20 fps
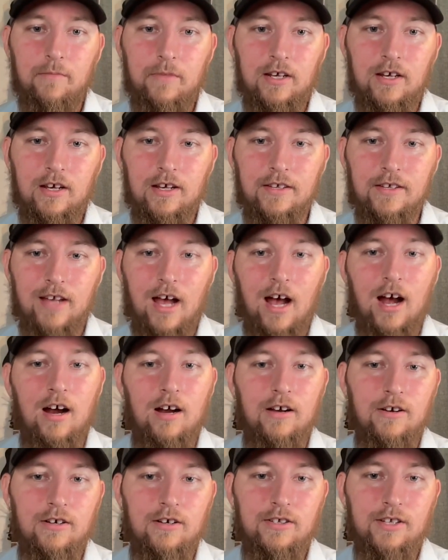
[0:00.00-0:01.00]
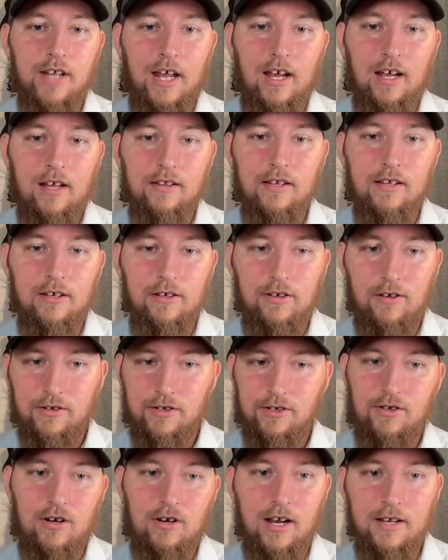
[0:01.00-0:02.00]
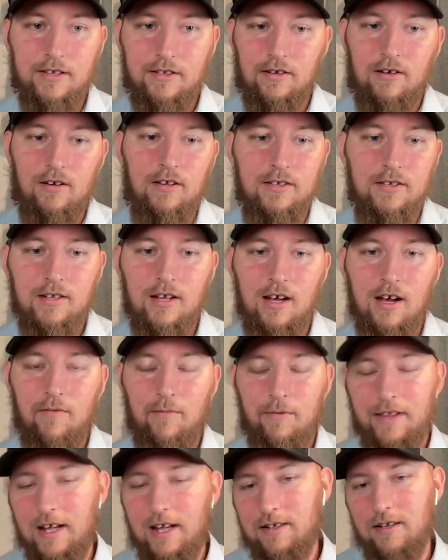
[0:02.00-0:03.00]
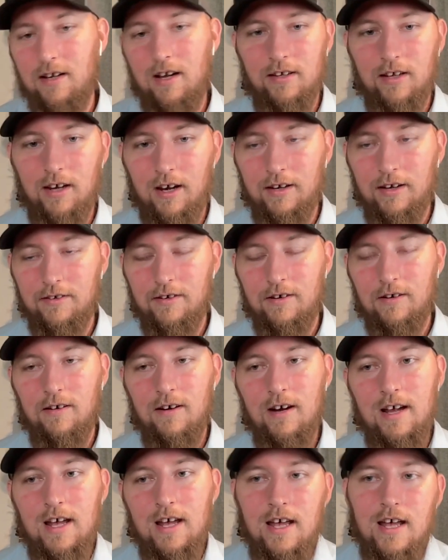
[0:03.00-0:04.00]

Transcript: because I understand that you're stressed and all this stuff. That's not the answer."